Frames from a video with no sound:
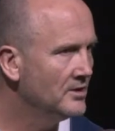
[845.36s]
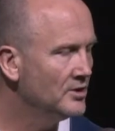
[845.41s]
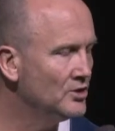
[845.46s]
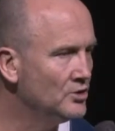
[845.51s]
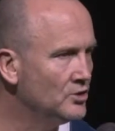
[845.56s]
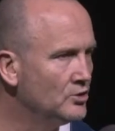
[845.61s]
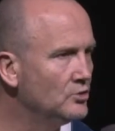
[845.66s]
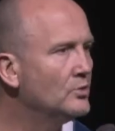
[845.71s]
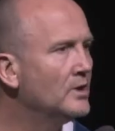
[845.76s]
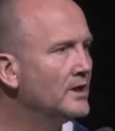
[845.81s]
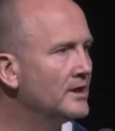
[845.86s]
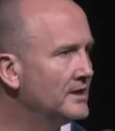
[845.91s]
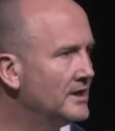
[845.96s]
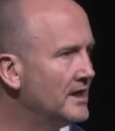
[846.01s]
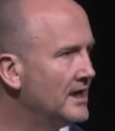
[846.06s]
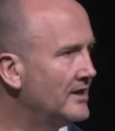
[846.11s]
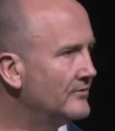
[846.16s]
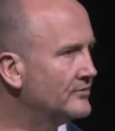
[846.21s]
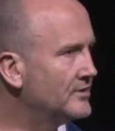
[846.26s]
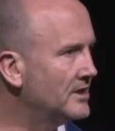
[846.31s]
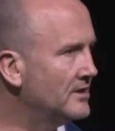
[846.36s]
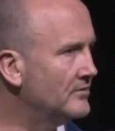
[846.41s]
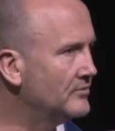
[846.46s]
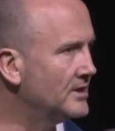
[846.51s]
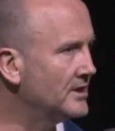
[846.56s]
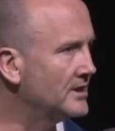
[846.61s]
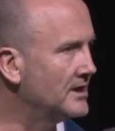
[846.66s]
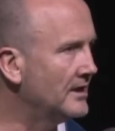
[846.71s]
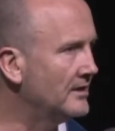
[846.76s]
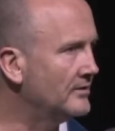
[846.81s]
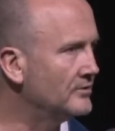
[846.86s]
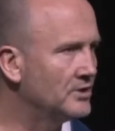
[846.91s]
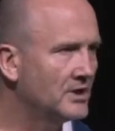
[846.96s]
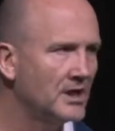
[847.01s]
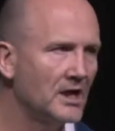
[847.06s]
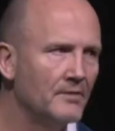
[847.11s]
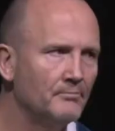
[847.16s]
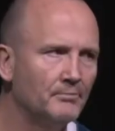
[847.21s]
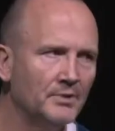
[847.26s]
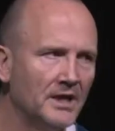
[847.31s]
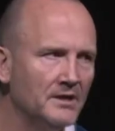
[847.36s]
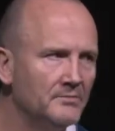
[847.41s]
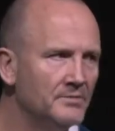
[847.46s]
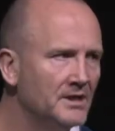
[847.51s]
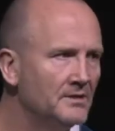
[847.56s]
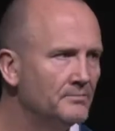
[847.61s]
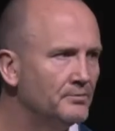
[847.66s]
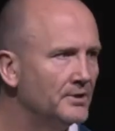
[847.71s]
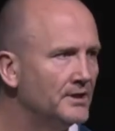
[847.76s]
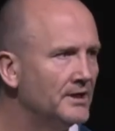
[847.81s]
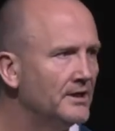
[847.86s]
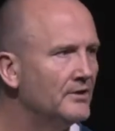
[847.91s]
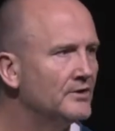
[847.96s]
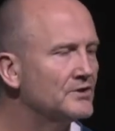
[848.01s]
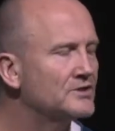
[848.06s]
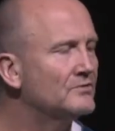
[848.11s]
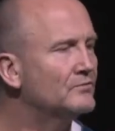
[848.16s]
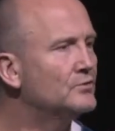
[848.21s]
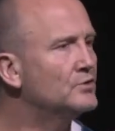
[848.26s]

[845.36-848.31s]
You are going to have to give an account. You can't blame anybody else.